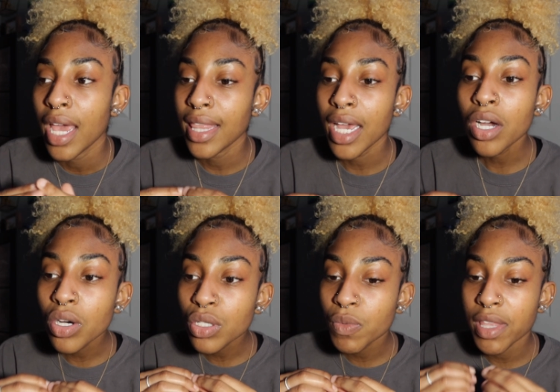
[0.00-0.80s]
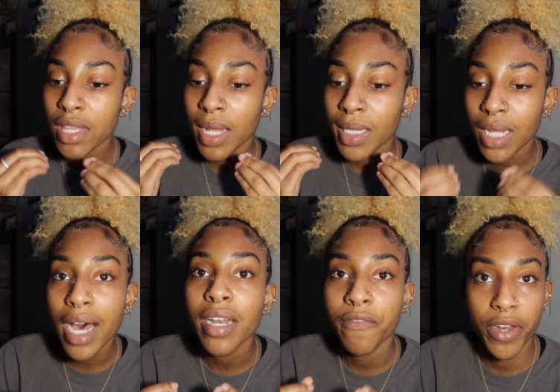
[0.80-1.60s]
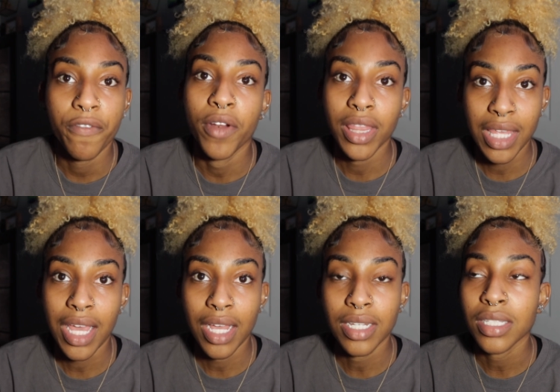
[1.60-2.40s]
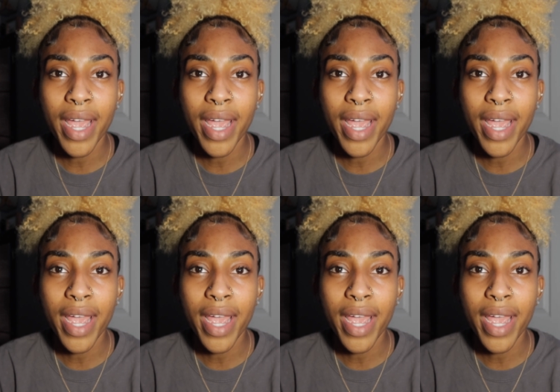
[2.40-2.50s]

And that goes with a lot of different things.